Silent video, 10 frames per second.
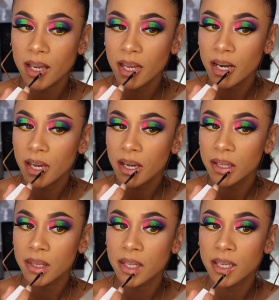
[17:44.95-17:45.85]
and
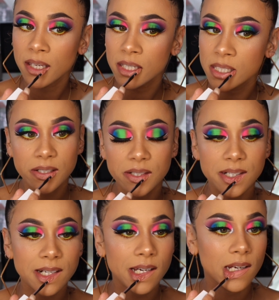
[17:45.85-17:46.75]
add this
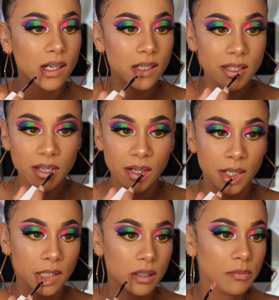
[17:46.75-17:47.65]
right on
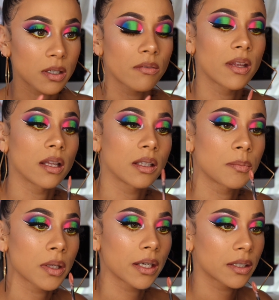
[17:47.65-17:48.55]
top of that
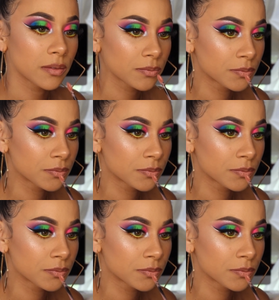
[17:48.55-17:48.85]
lip liner.